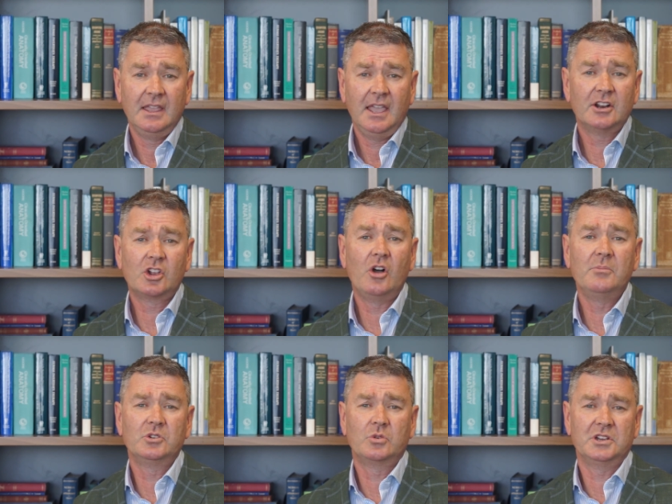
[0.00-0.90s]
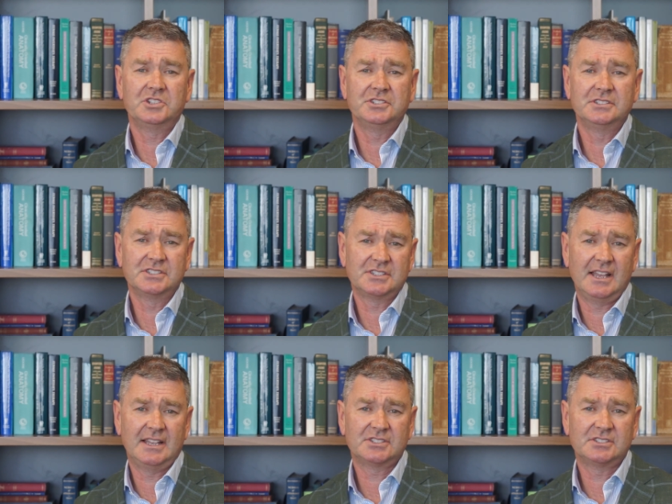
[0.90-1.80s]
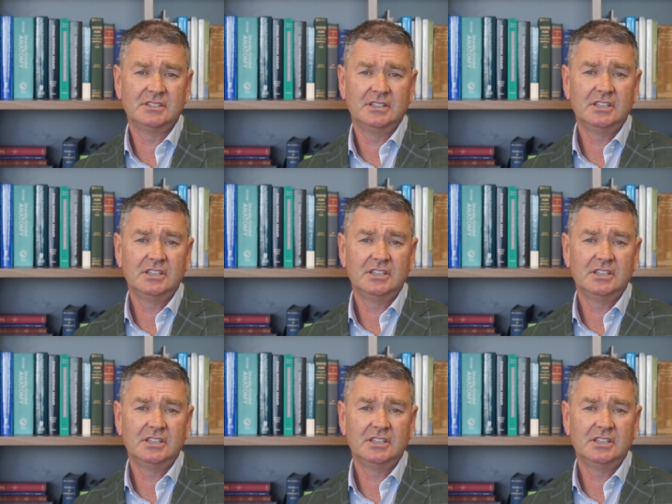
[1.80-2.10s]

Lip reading: And a common question that's asked